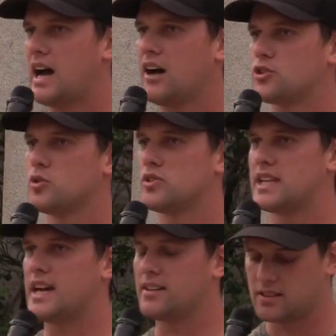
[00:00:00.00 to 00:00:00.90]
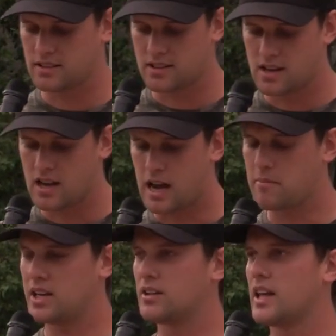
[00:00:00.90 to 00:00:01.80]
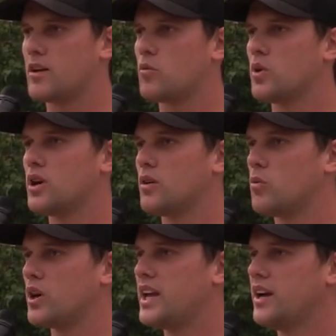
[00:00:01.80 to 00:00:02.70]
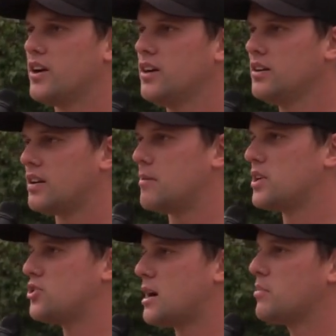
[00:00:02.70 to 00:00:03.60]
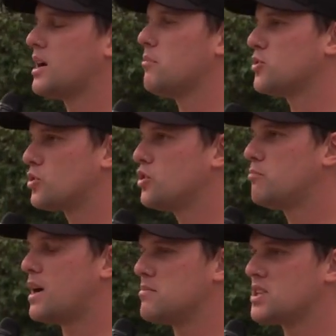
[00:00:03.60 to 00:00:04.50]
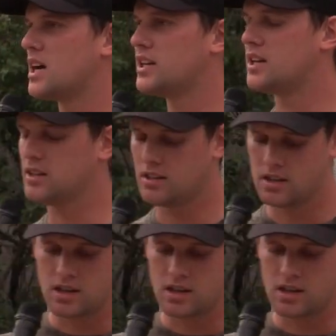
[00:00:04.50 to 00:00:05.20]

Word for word: How true is that? I mean, like we're we're here. I'm gonna drop a couple truth bombs on you.